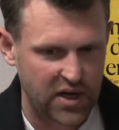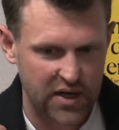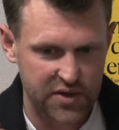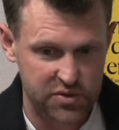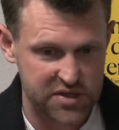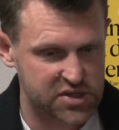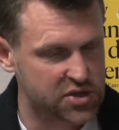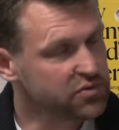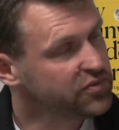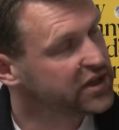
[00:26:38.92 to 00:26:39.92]
And there was this
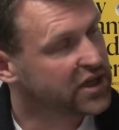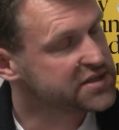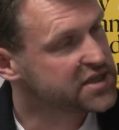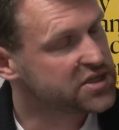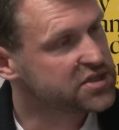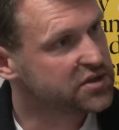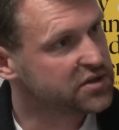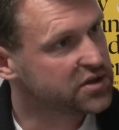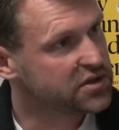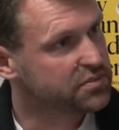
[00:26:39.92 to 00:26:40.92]
sudden
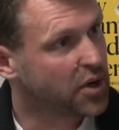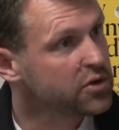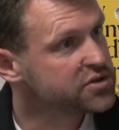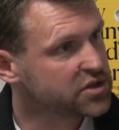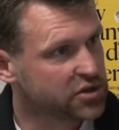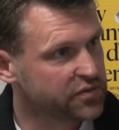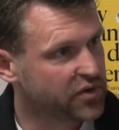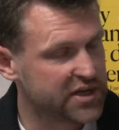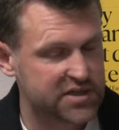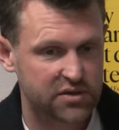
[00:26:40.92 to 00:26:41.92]
realization that post the Good
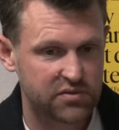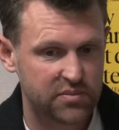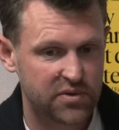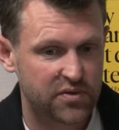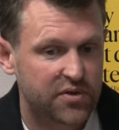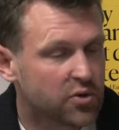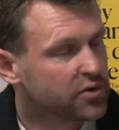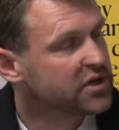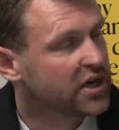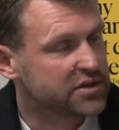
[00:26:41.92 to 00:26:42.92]
Friday Agreement, the
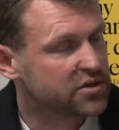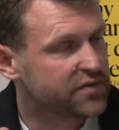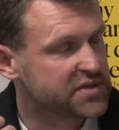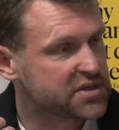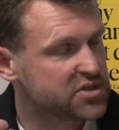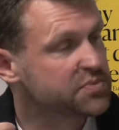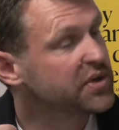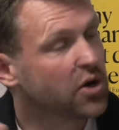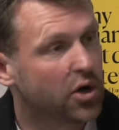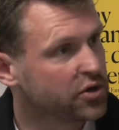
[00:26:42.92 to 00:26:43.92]
Northern Ireland office had just
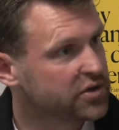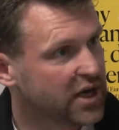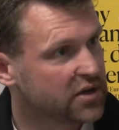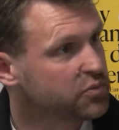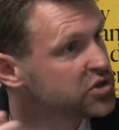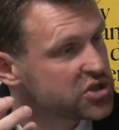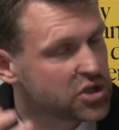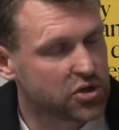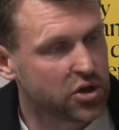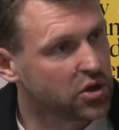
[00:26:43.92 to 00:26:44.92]
been hollowed out. We
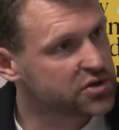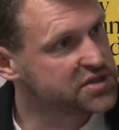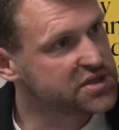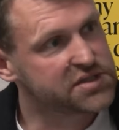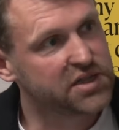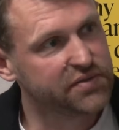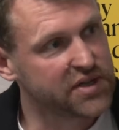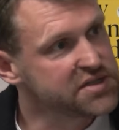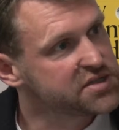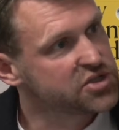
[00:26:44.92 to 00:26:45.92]
just had lost this kind of
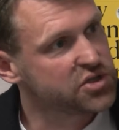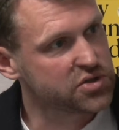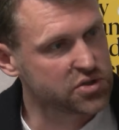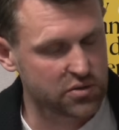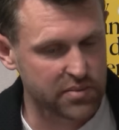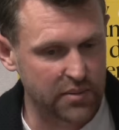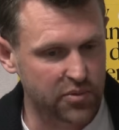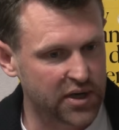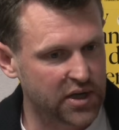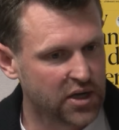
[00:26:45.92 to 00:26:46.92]
institutional
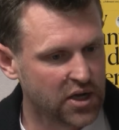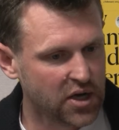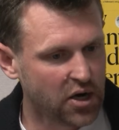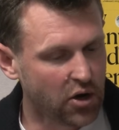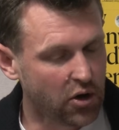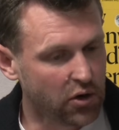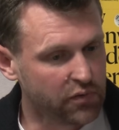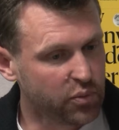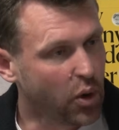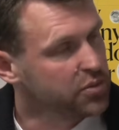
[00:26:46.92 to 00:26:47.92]
memory
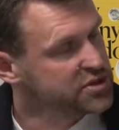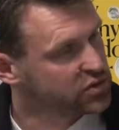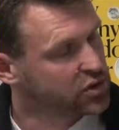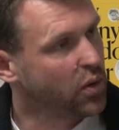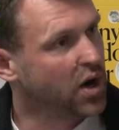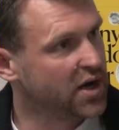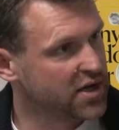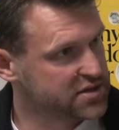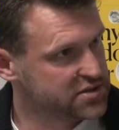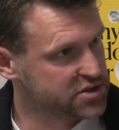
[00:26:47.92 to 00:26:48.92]
of what was
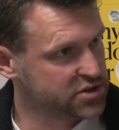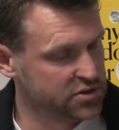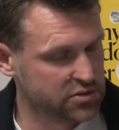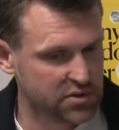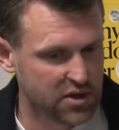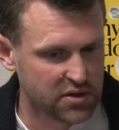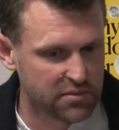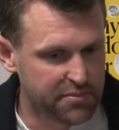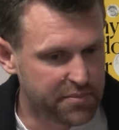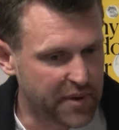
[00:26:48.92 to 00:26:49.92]
required to
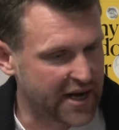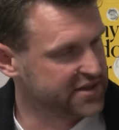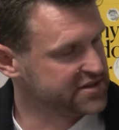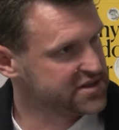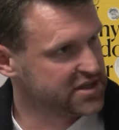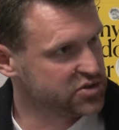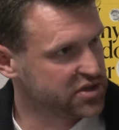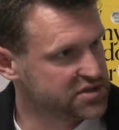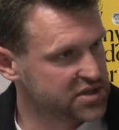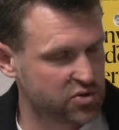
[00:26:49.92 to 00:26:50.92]
balance the
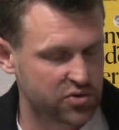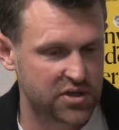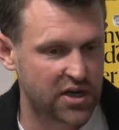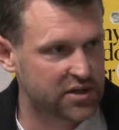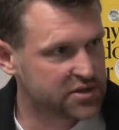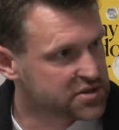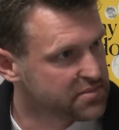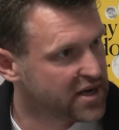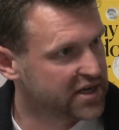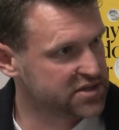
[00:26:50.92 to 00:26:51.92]
interests in Northern Ireland, to
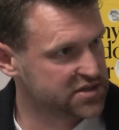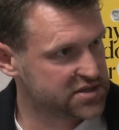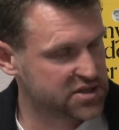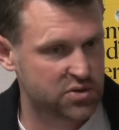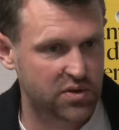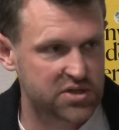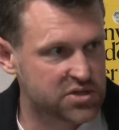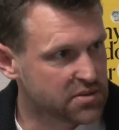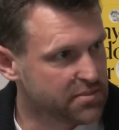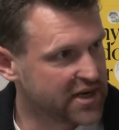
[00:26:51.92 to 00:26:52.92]
manage the
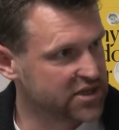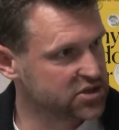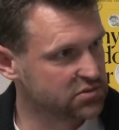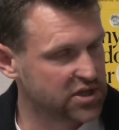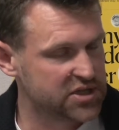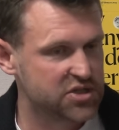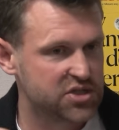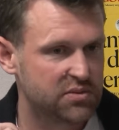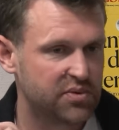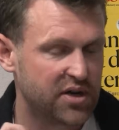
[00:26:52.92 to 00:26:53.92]
situation, to manage the
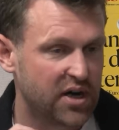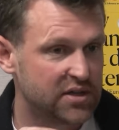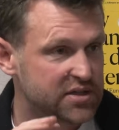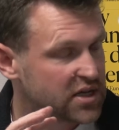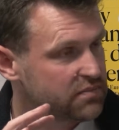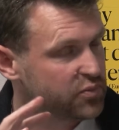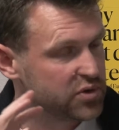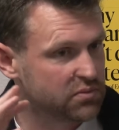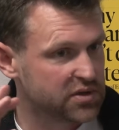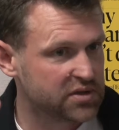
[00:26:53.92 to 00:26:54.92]
relationship with Ireland.
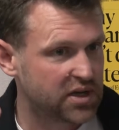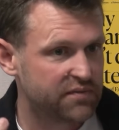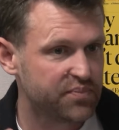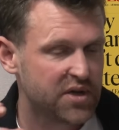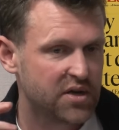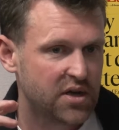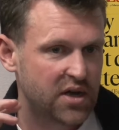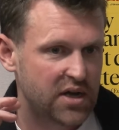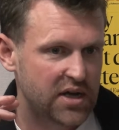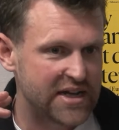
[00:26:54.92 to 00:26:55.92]
We kind of
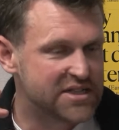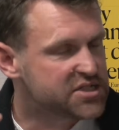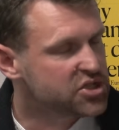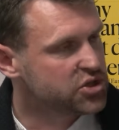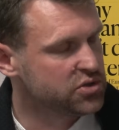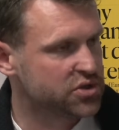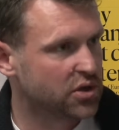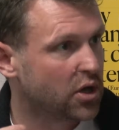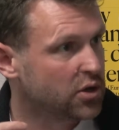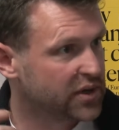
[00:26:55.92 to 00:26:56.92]

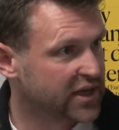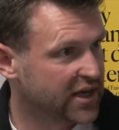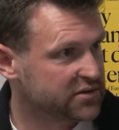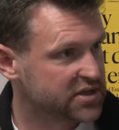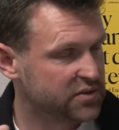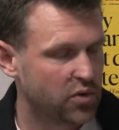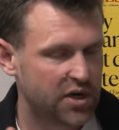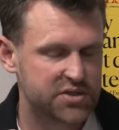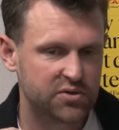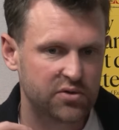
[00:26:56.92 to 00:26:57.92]
institutional hollowing out in
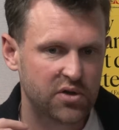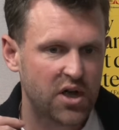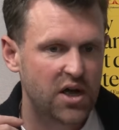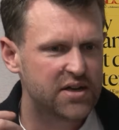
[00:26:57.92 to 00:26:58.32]
Whitehall.